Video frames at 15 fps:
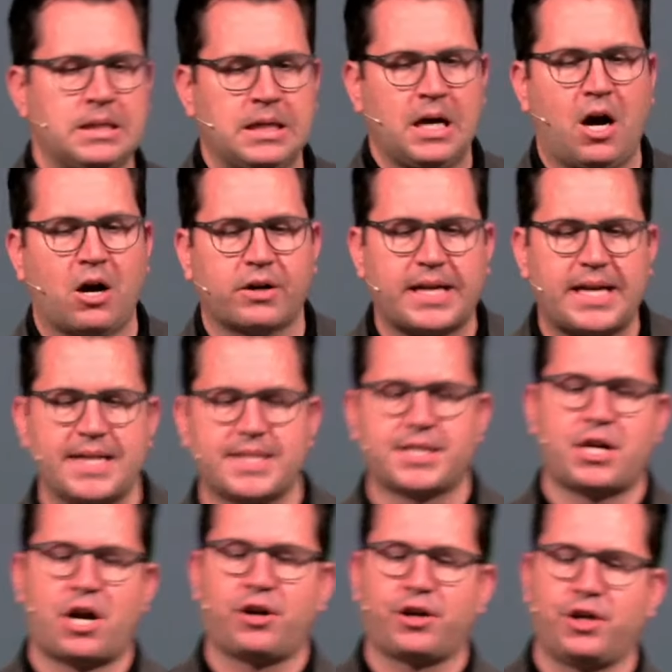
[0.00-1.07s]
Our kids and
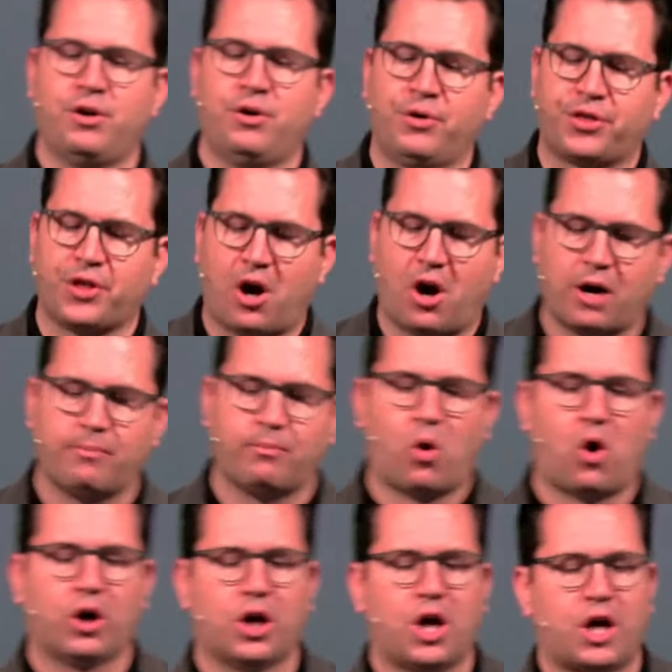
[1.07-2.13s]
our youth are
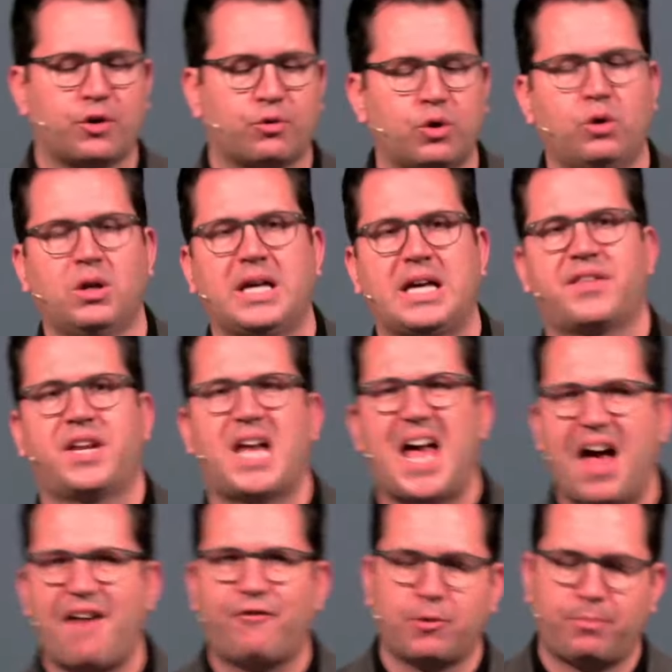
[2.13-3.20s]
more unruly than
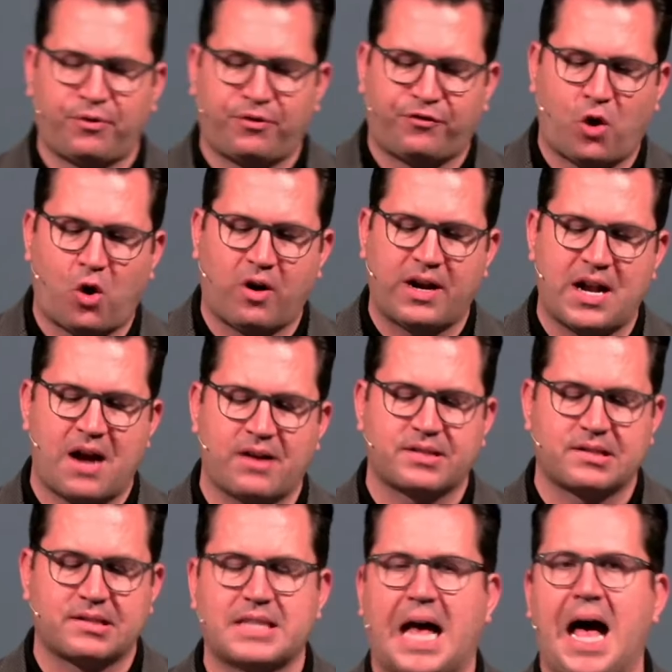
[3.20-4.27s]
ever before in our
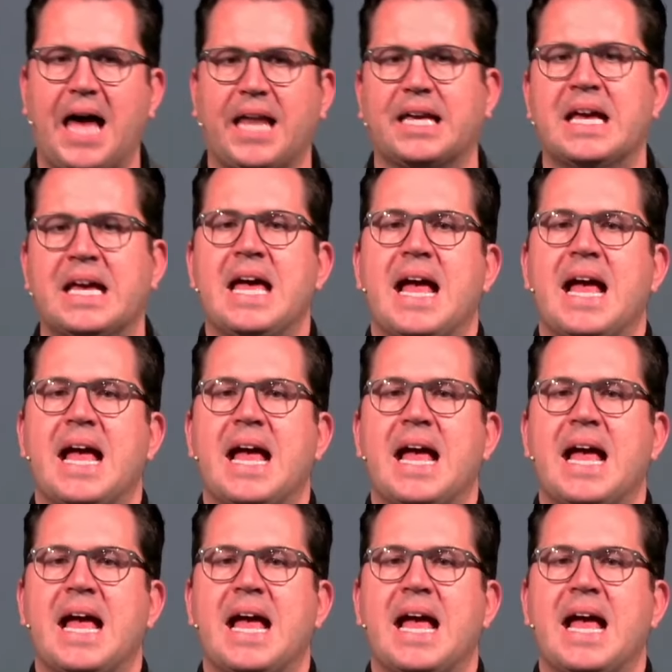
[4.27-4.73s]
society.